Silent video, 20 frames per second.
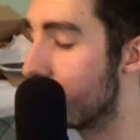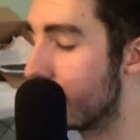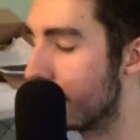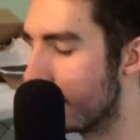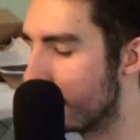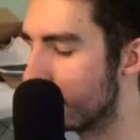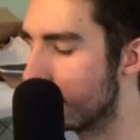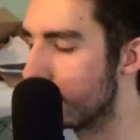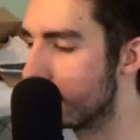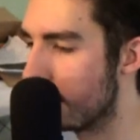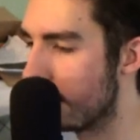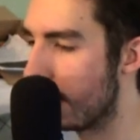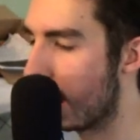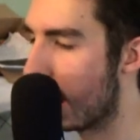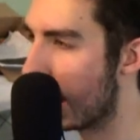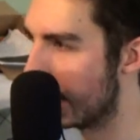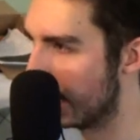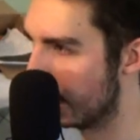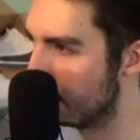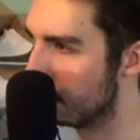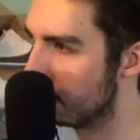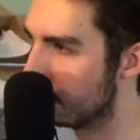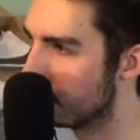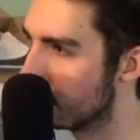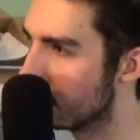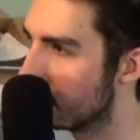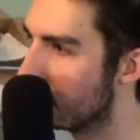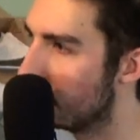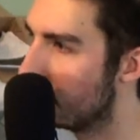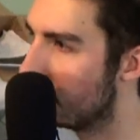necessary
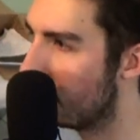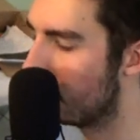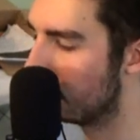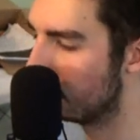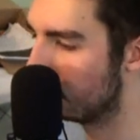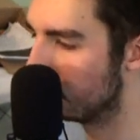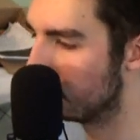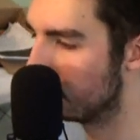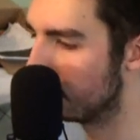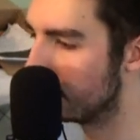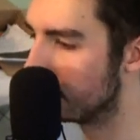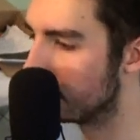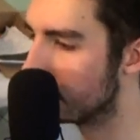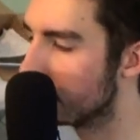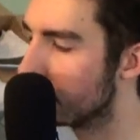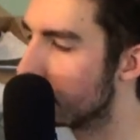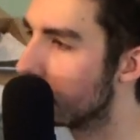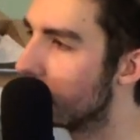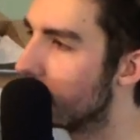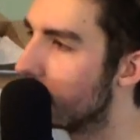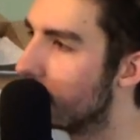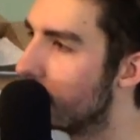items on your list